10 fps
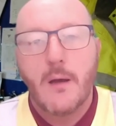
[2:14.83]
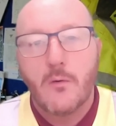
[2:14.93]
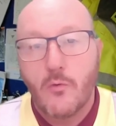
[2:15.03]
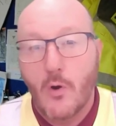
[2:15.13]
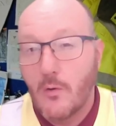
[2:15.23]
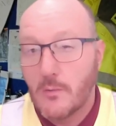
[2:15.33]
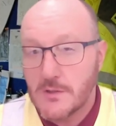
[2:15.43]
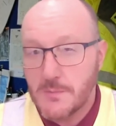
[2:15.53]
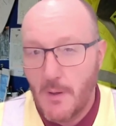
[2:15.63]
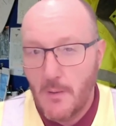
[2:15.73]
wrong
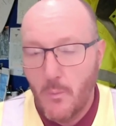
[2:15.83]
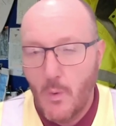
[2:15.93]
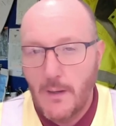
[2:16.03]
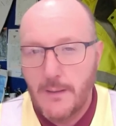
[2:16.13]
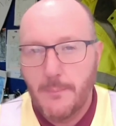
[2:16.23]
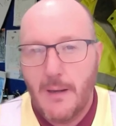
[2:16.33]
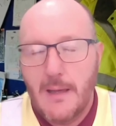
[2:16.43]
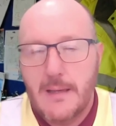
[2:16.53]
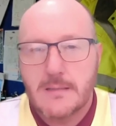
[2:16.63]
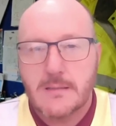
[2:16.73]
just by one
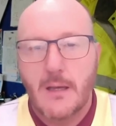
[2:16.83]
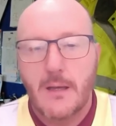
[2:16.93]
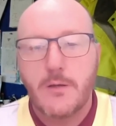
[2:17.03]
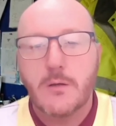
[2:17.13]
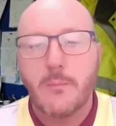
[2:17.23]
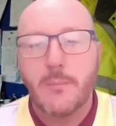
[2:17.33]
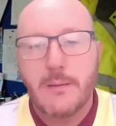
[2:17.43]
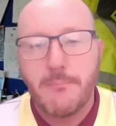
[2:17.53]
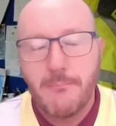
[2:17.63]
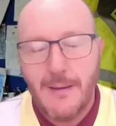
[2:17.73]
place, and you can be
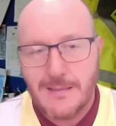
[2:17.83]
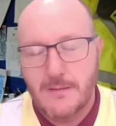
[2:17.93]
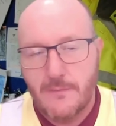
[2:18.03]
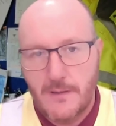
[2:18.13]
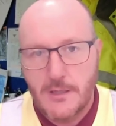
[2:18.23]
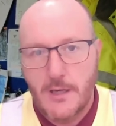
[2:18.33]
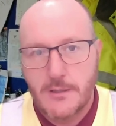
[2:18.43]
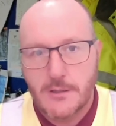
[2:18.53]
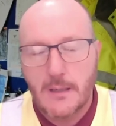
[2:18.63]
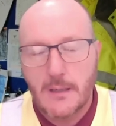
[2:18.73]
massively
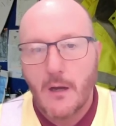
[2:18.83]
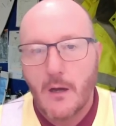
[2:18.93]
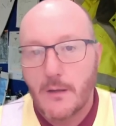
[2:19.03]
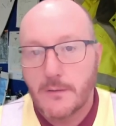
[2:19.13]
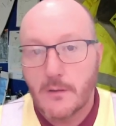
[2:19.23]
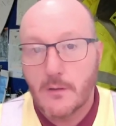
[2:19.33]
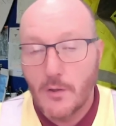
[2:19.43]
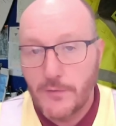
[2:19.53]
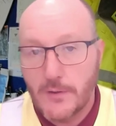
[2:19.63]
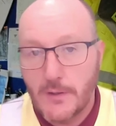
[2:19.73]
changing either the
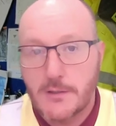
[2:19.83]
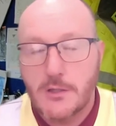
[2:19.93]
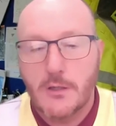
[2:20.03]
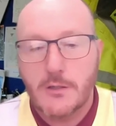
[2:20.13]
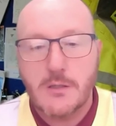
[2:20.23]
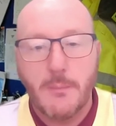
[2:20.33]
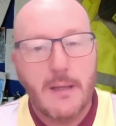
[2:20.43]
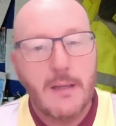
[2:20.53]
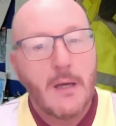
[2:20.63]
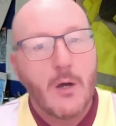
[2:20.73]
cost you're going to charge
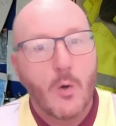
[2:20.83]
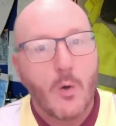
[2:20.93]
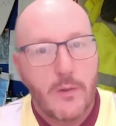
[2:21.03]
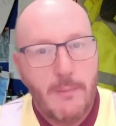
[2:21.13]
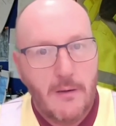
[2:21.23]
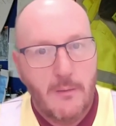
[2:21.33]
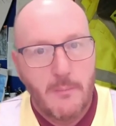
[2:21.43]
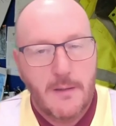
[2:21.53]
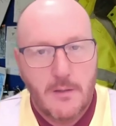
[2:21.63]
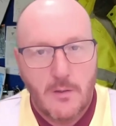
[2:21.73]
somebody or the amount of
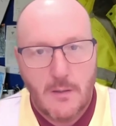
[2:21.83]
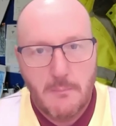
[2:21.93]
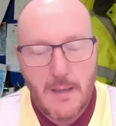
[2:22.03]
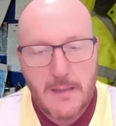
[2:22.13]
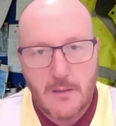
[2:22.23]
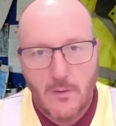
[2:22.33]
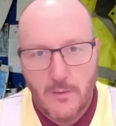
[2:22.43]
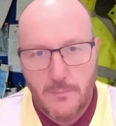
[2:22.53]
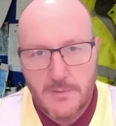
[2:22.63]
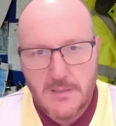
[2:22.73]
money that you're going to make on
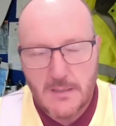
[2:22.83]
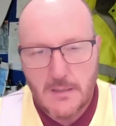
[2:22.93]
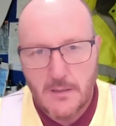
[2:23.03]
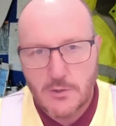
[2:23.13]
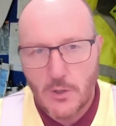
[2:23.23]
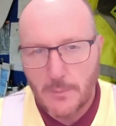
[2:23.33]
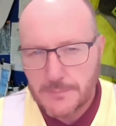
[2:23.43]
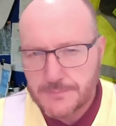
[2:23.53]
a particular job.